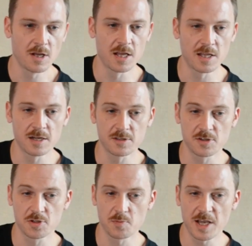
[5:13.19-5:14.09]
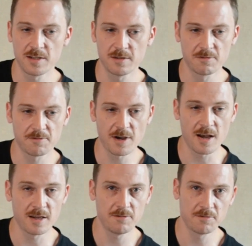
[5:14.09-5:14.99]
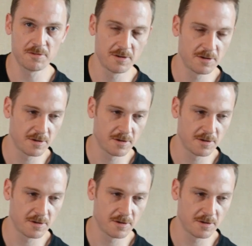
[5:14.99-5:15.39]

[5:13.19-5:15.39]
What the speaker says: And then a suspended 5